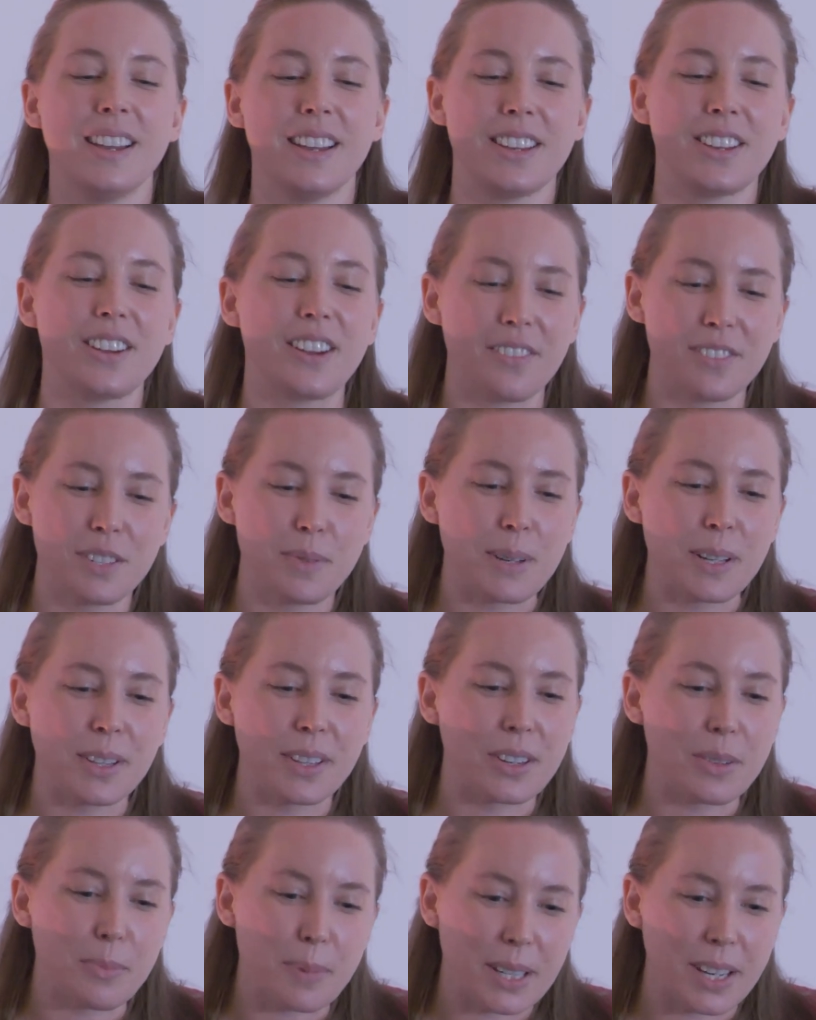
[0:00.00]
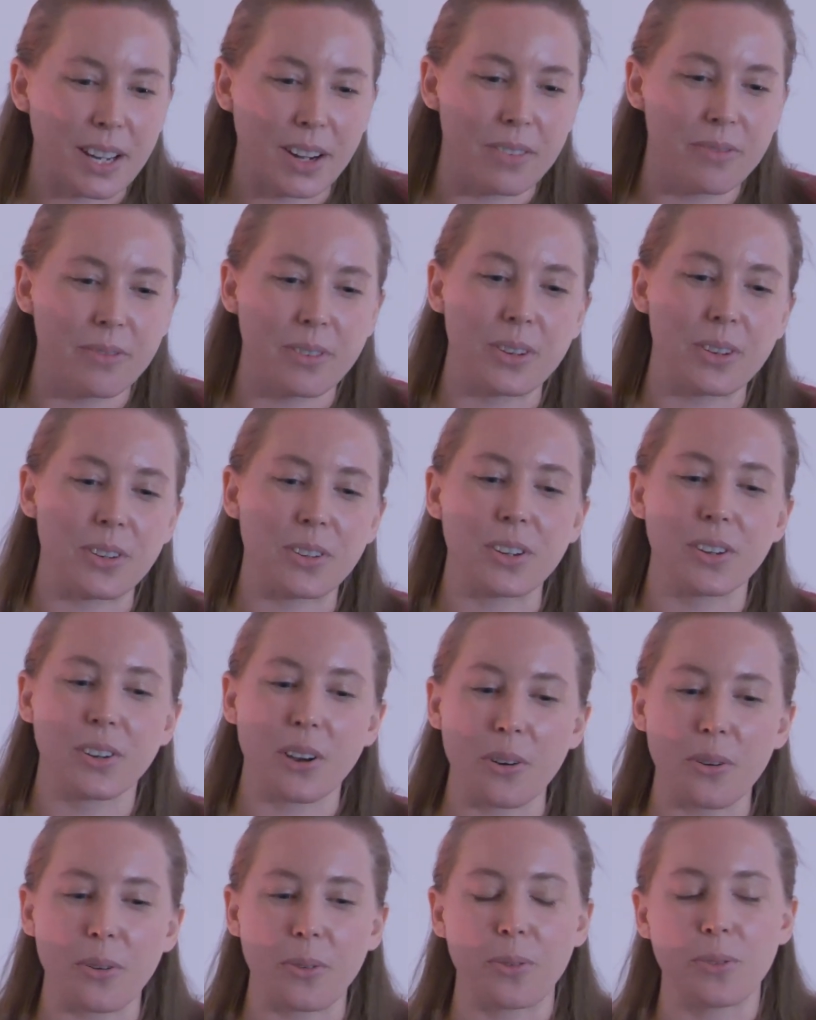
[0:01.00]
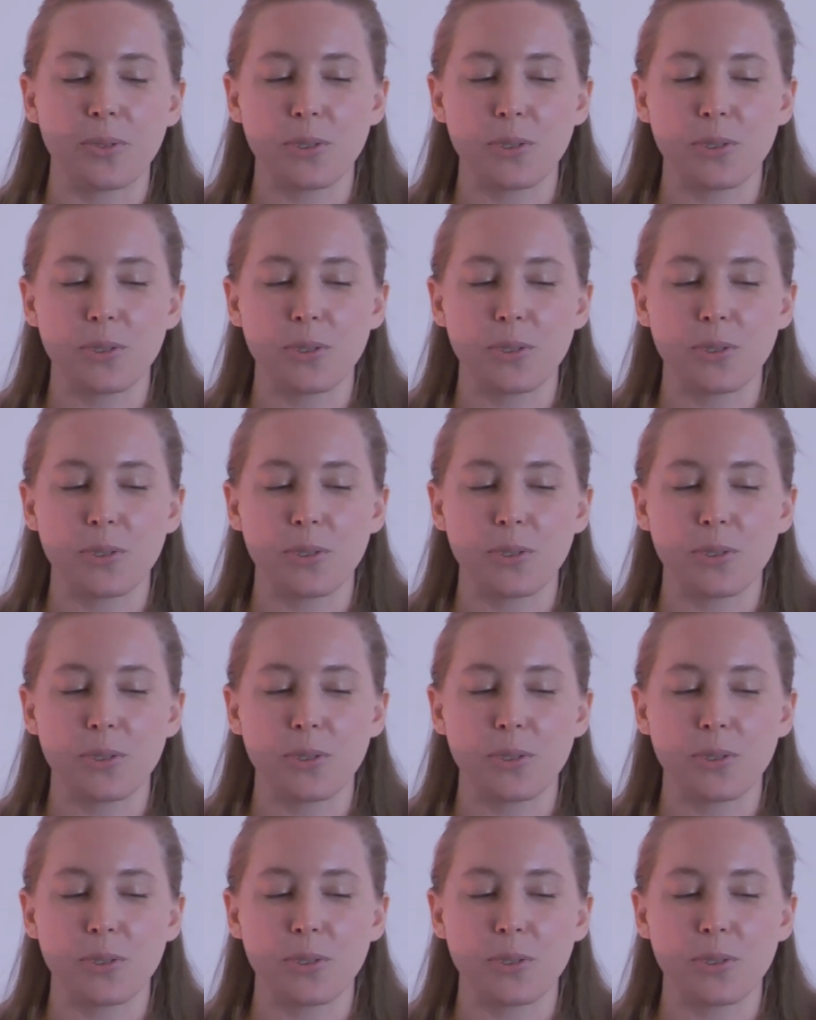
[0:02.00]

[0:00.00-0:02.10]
you have to be a little bit careful. You can go